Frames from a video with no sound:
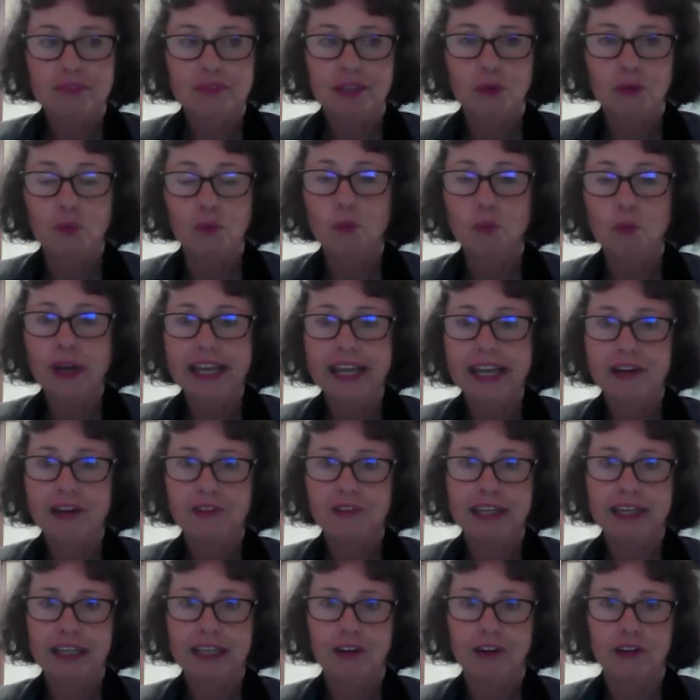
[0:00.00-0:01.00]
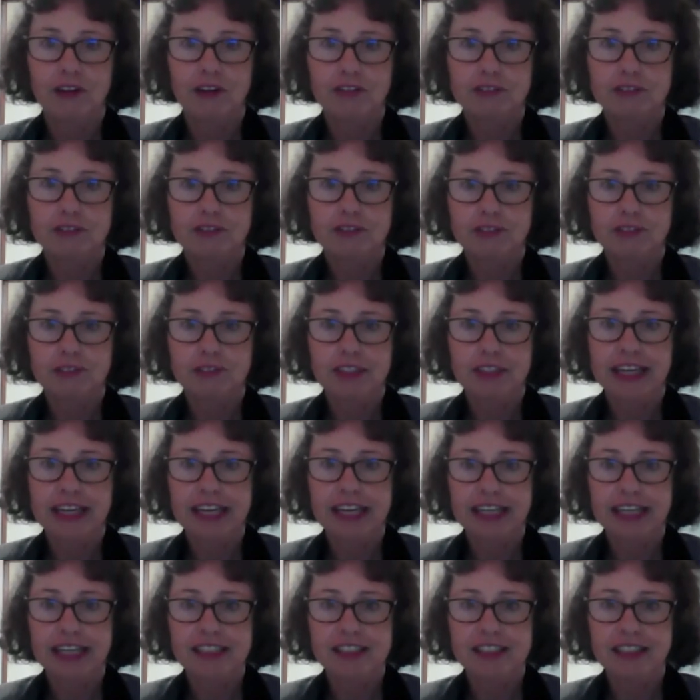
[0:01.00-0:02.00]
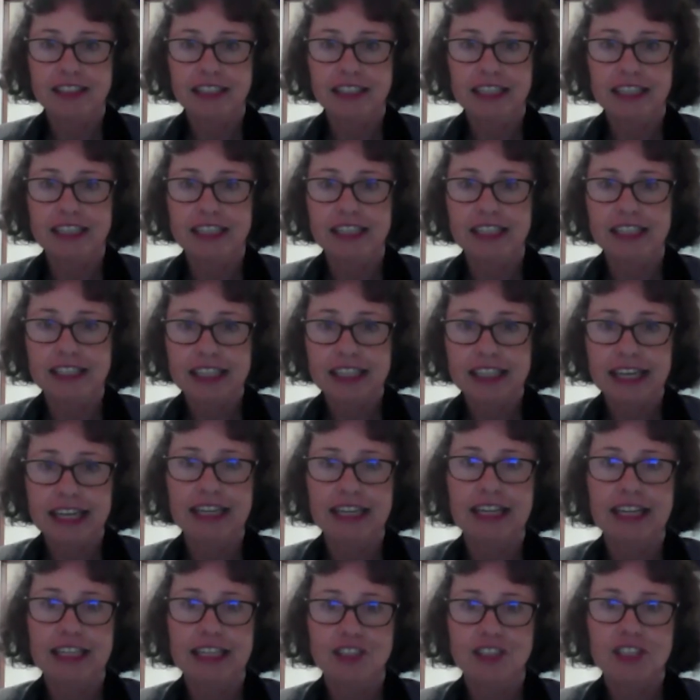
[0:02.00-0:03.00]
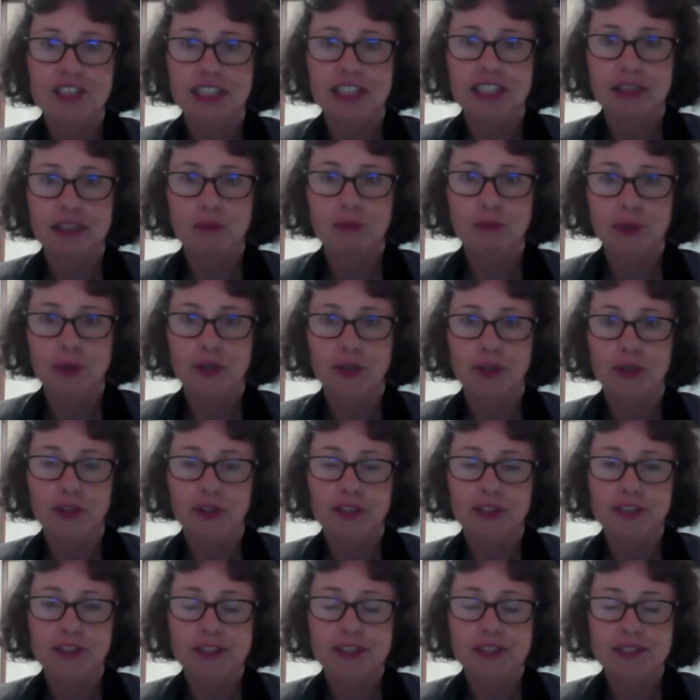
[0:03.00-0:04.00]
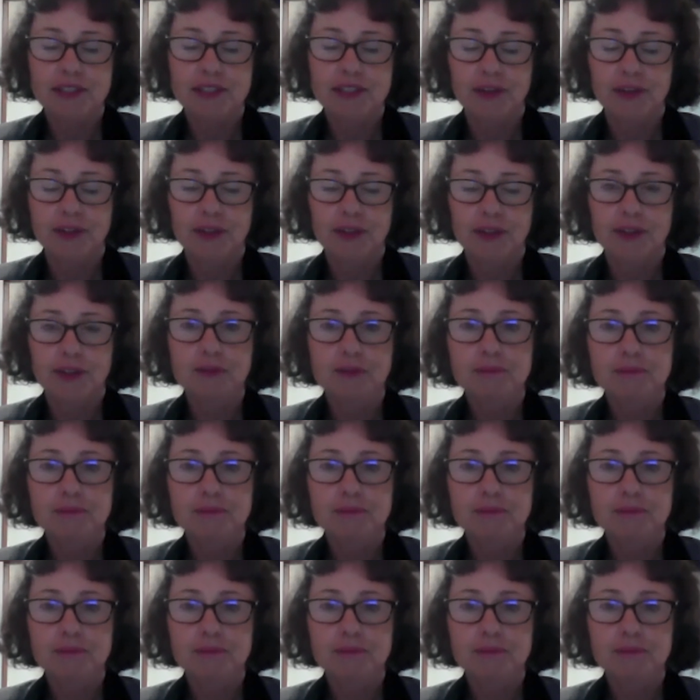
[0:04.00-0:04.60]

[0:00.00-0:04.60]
wary of, that it can actually work. So,